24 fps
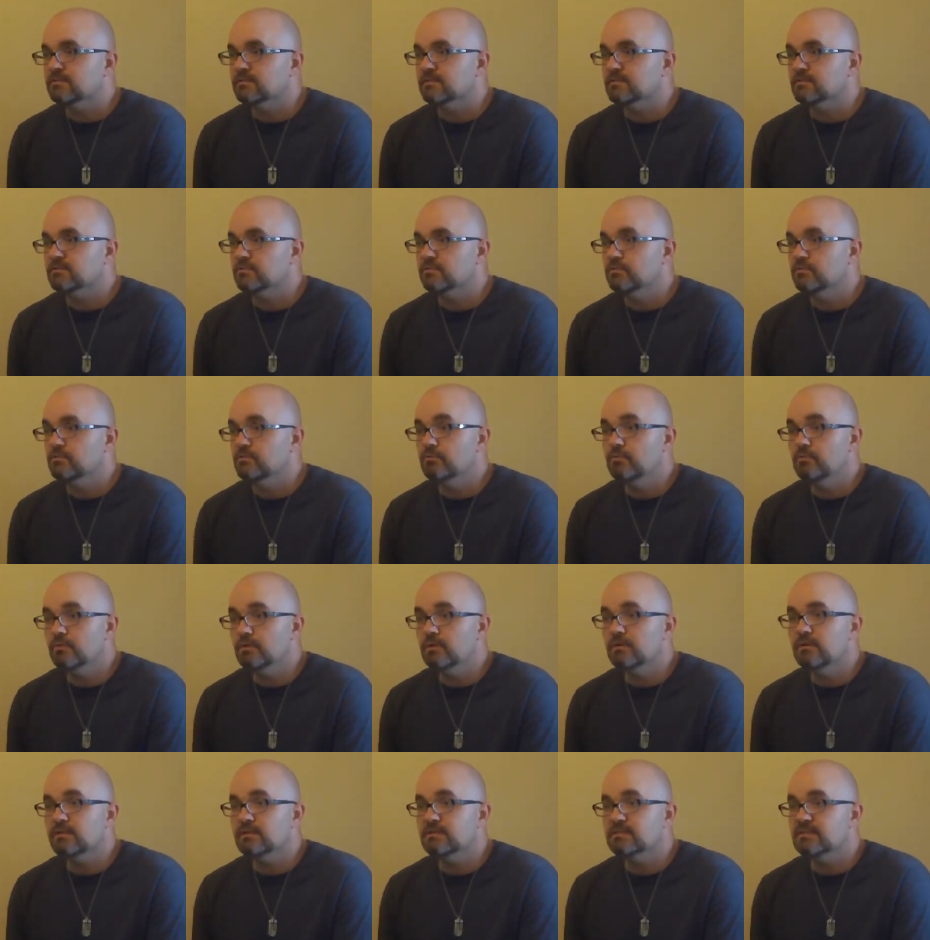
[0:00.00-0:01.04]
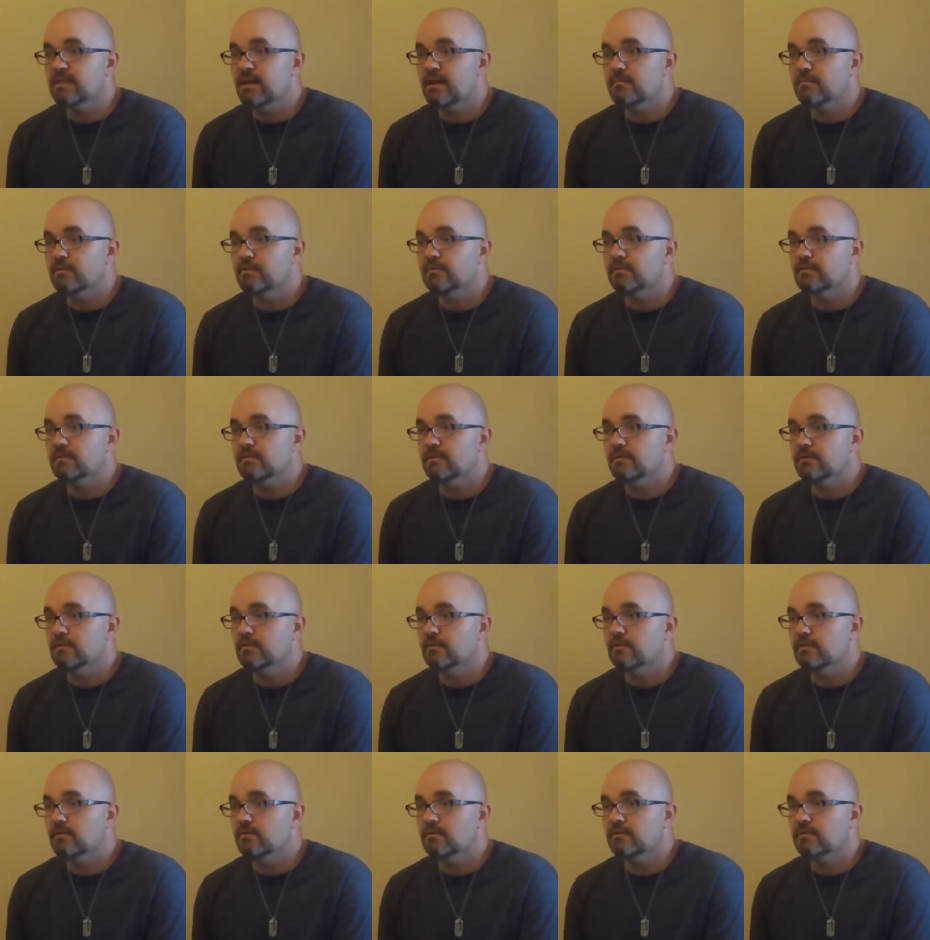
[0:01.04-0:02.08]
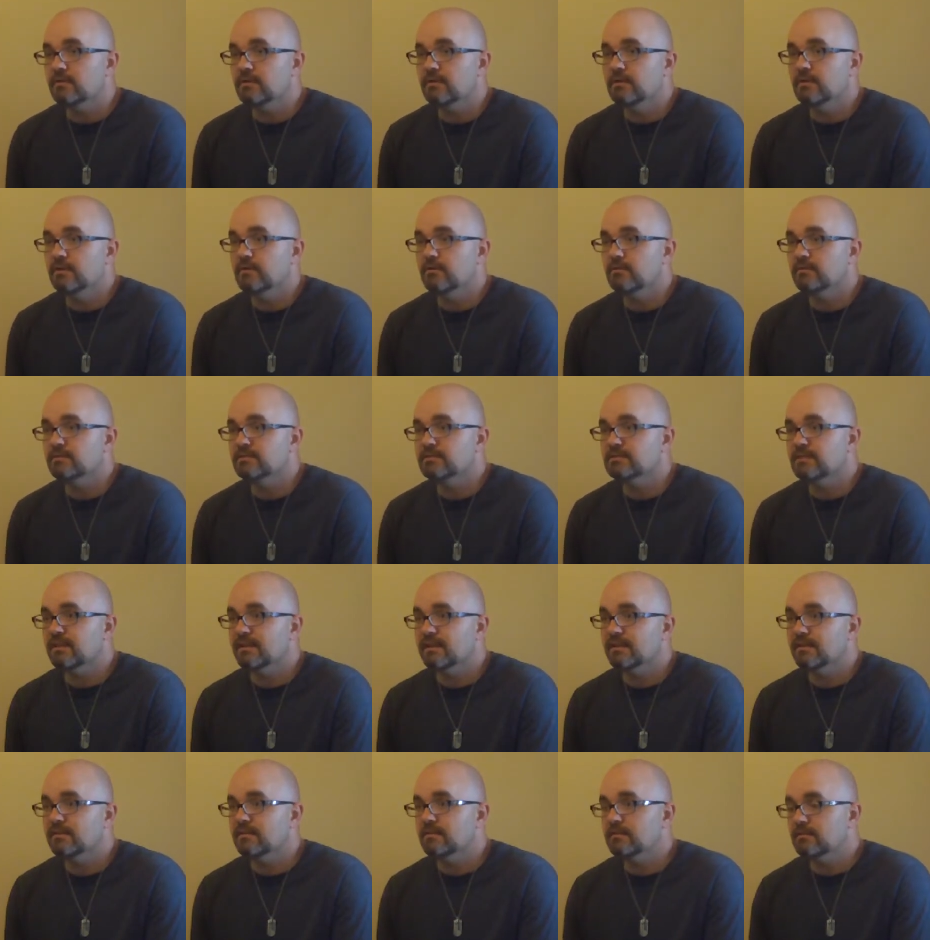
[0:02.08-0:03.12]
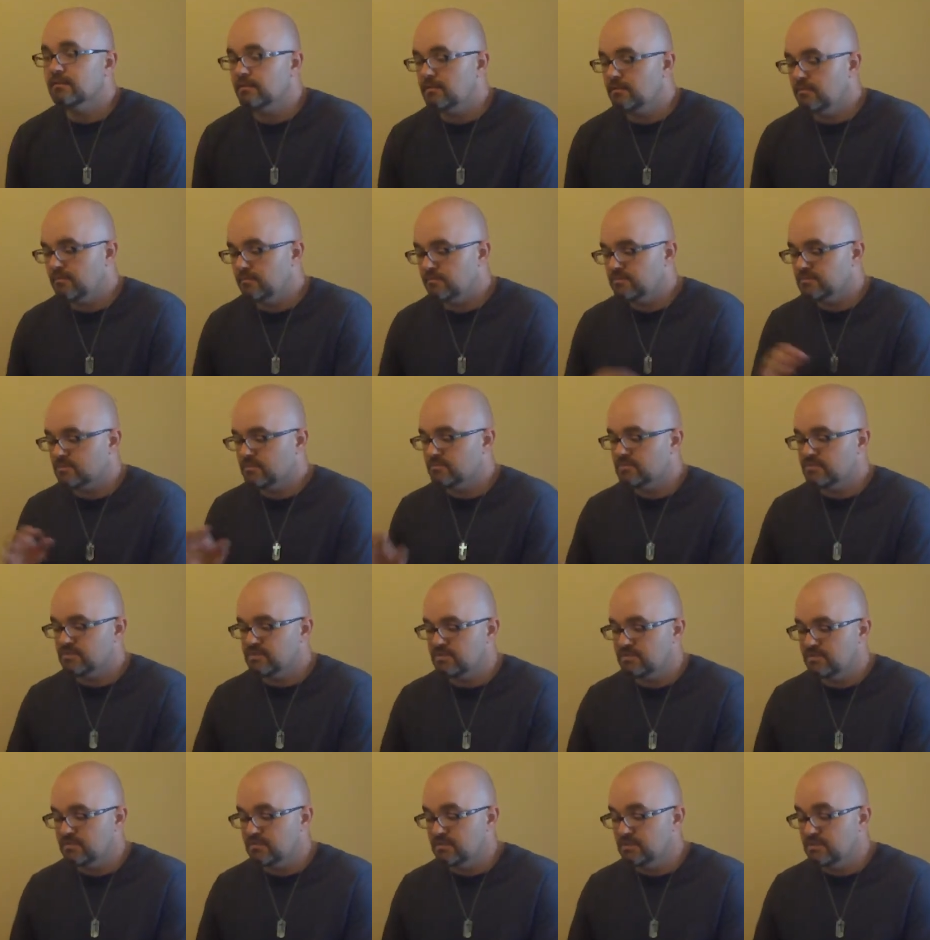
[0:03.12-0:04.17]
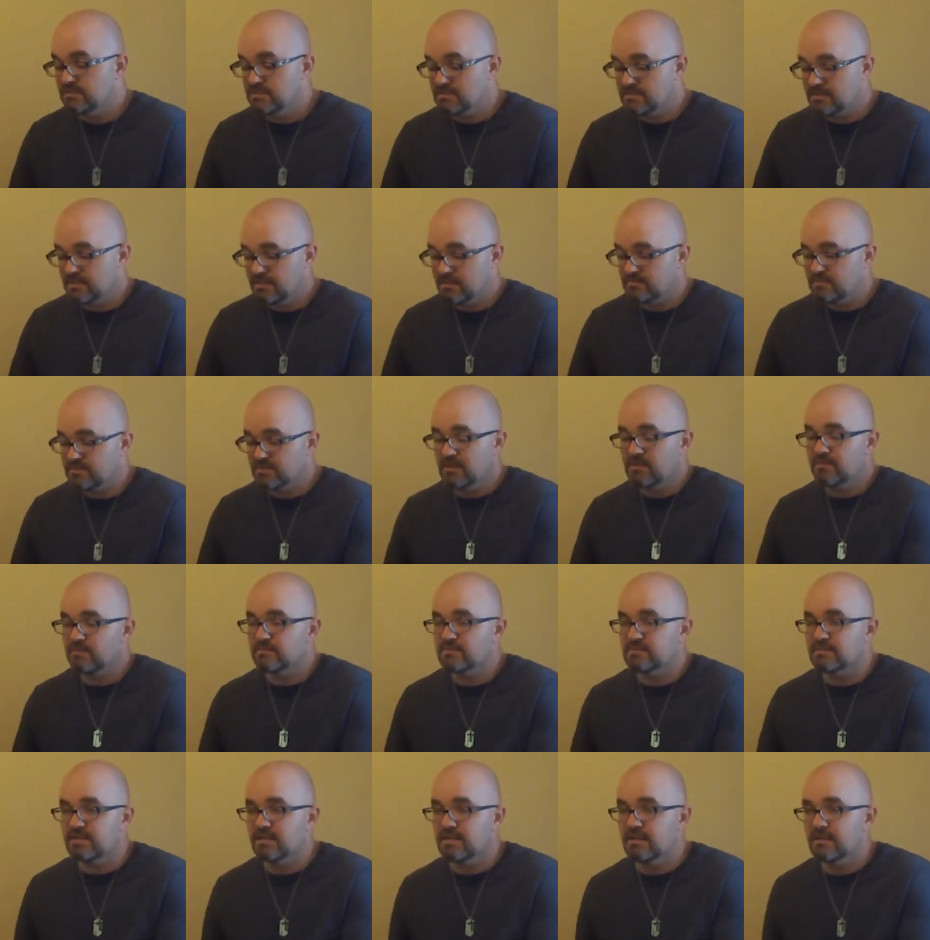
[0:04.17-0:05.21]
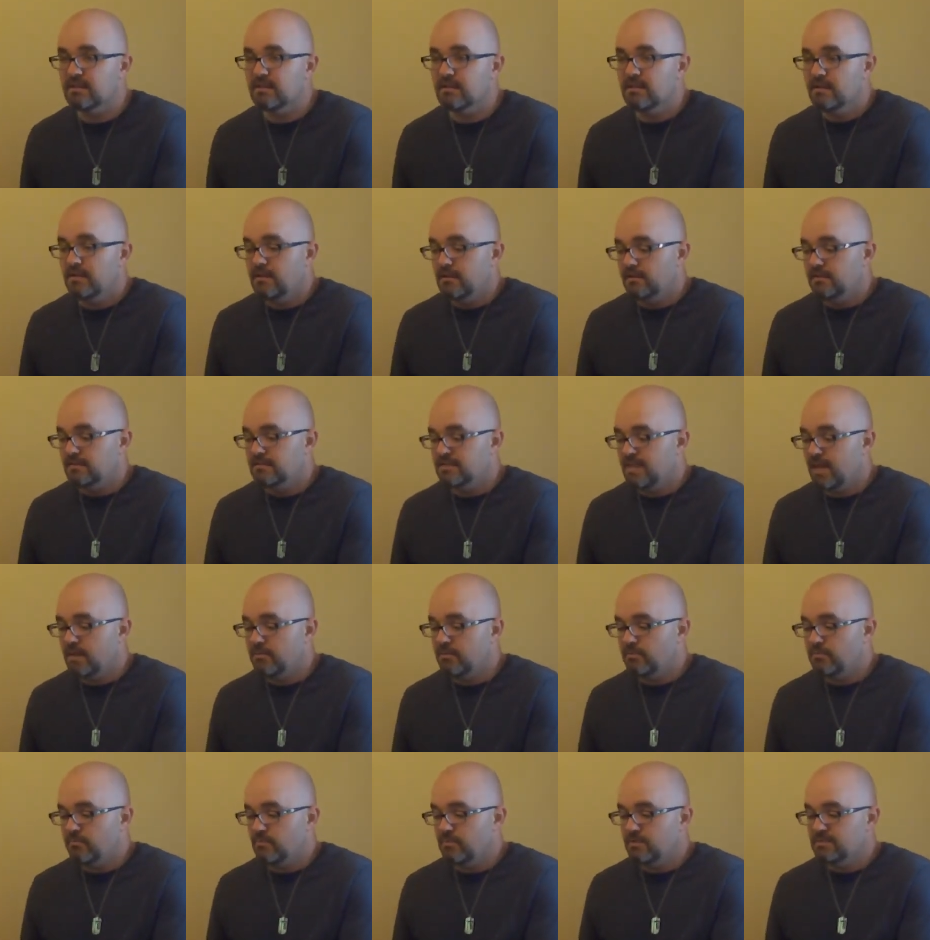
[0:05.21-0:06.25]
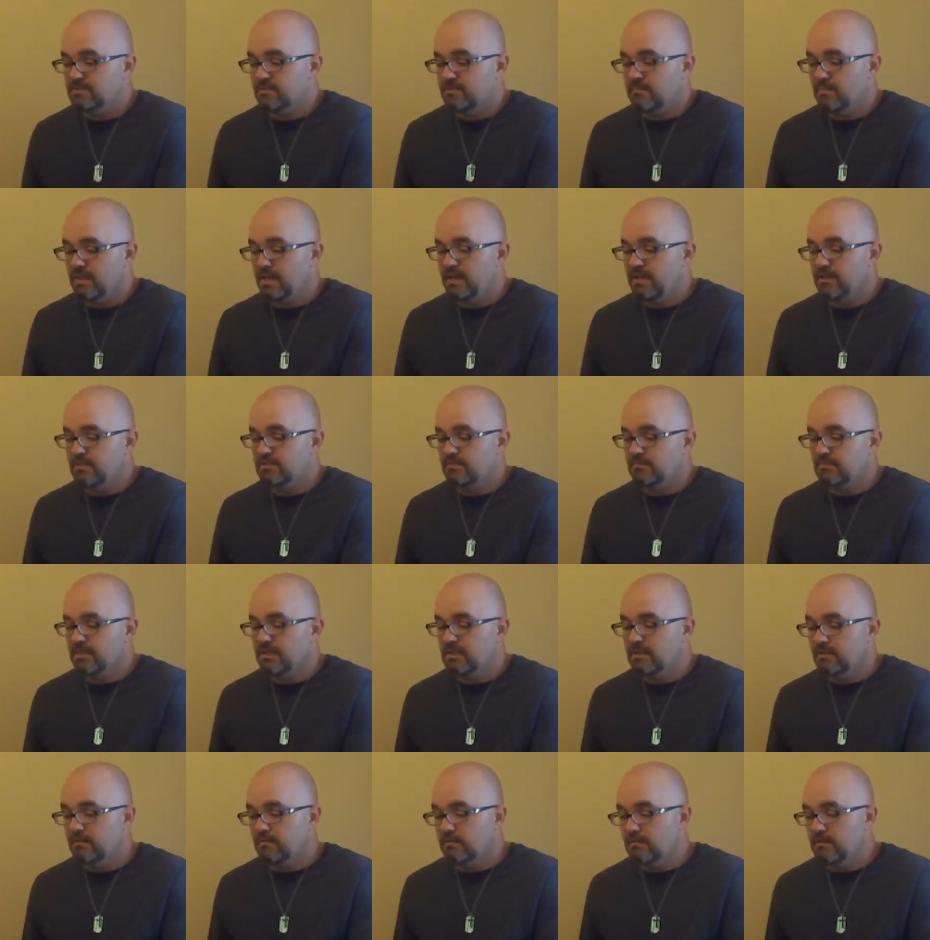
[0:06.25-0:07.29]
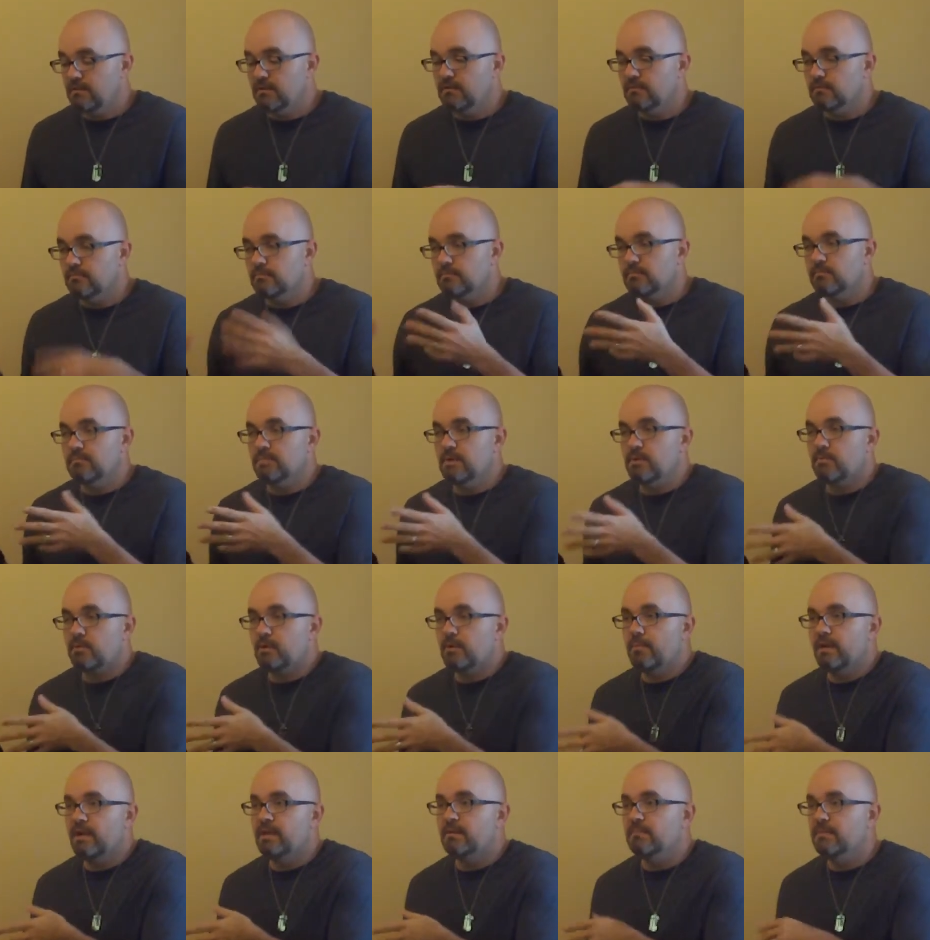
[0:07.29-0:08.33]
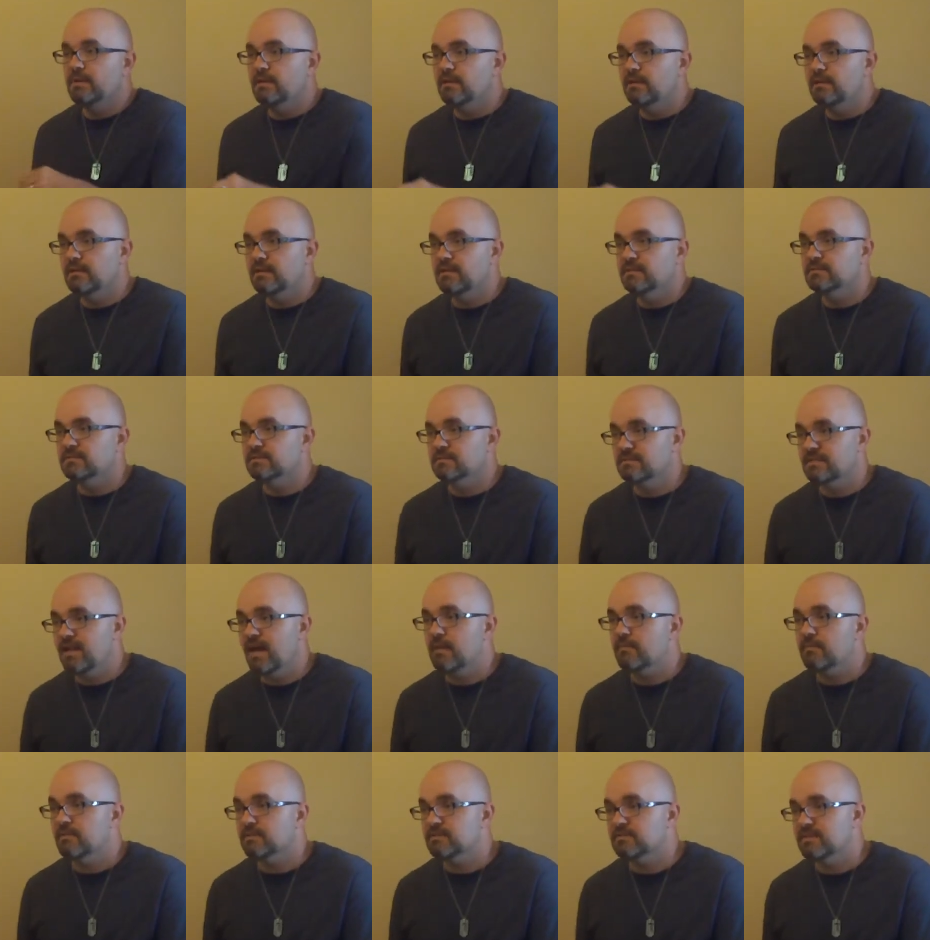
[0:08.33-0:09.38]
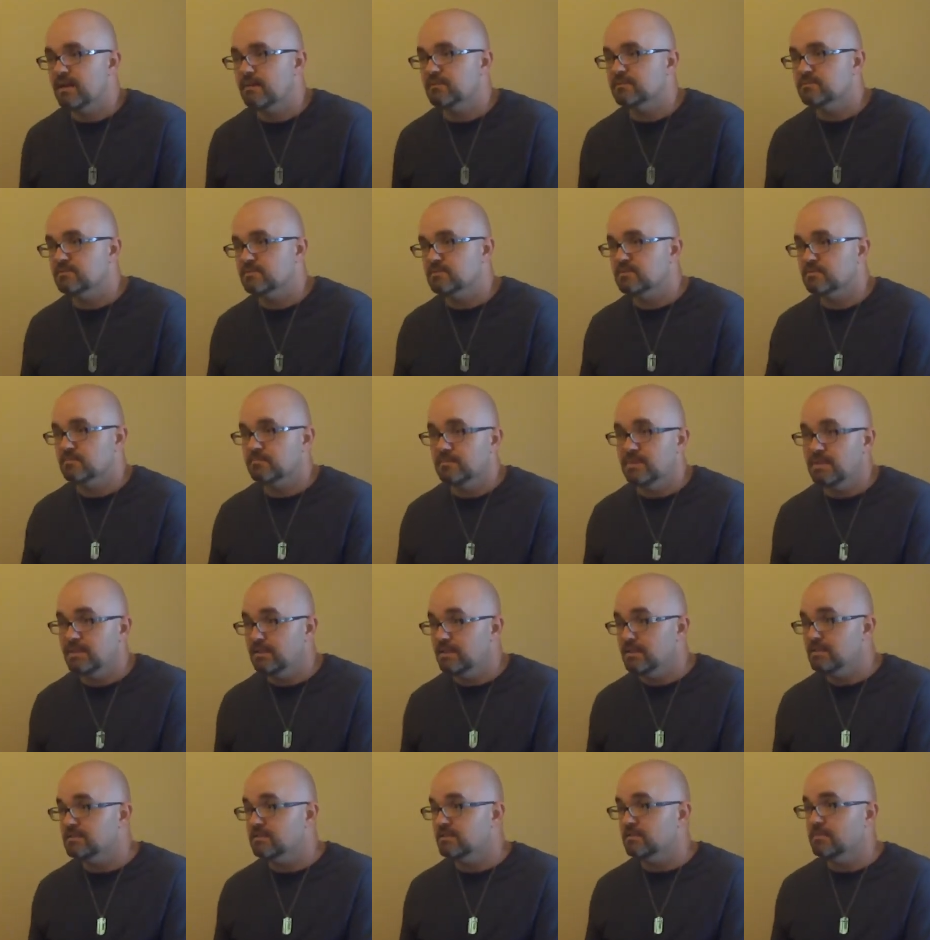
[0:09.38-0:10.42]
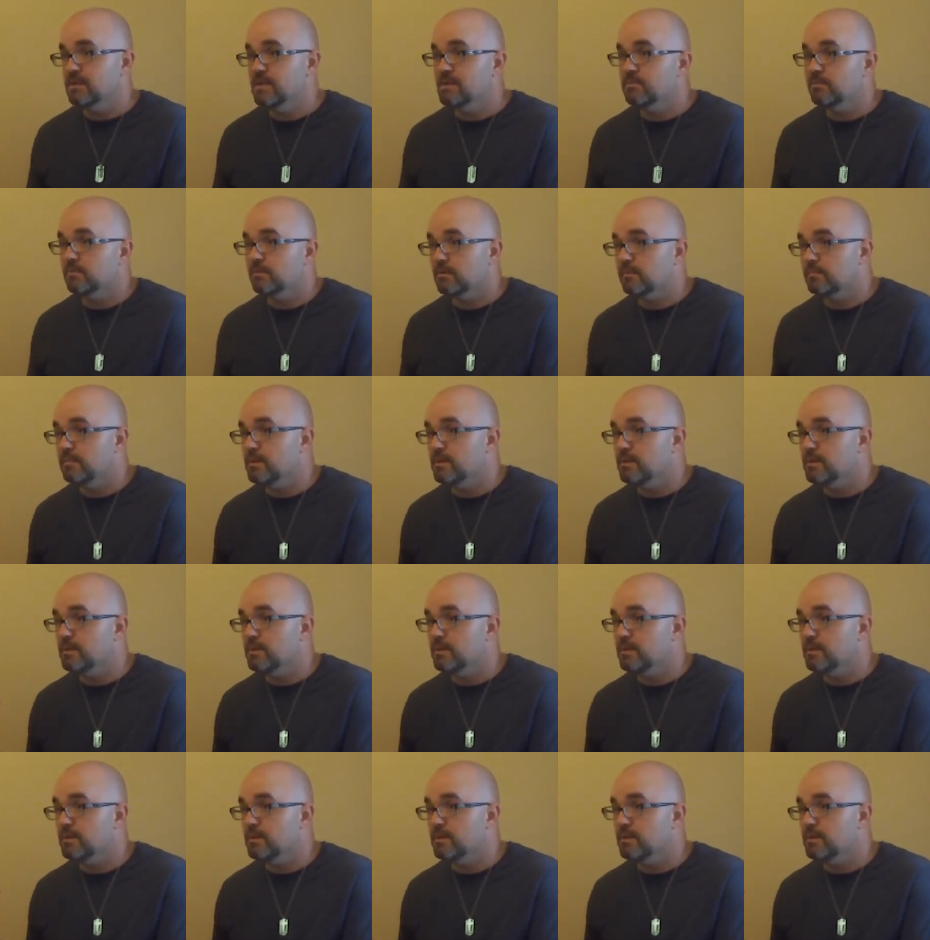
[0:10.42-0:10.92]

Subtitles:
So you do good on the Sabbath. The Lord, it's like Jesus said himself. It's like the Sabbath wasn't made to meet, people aren't made to meet the needs of the Sabbath. The Sabbath was to meet the needs of the people.